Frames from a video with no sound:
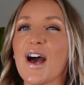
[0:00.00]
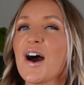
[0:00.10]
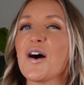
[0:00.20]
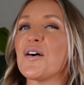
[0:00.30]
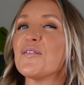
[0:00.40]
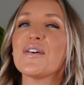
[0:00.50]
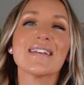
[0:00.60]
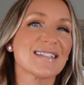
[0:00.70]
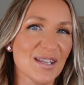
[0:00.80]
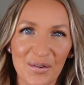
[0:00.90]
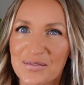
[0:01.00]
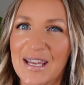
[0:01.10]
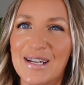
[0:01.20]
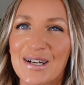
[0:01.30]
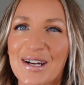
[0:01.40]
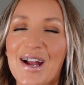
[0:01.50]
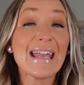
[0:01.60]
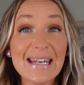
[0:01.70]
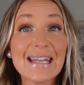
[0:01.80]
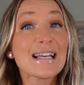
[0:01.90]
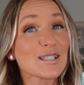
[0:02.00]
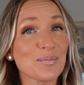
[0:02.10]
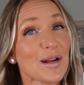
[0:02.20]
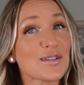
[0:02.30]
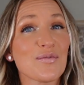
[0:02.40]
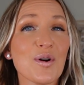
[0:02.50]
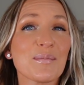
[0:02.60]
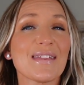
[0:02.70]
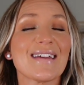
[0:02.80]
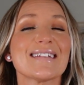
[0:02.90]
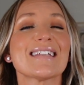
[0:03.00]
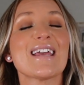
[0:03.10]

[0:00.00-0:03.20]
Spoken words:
of self-tanner in express formulas.